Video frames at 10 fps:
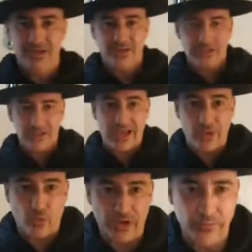Yeah, I
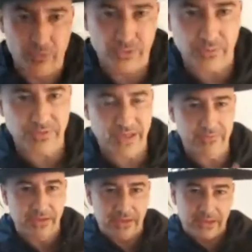wear both of them,
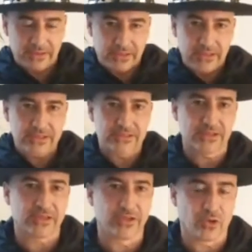this
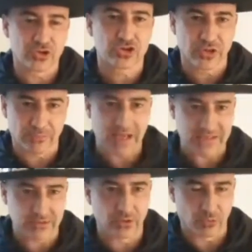and also the
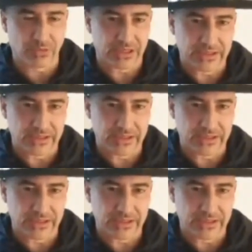mask normally.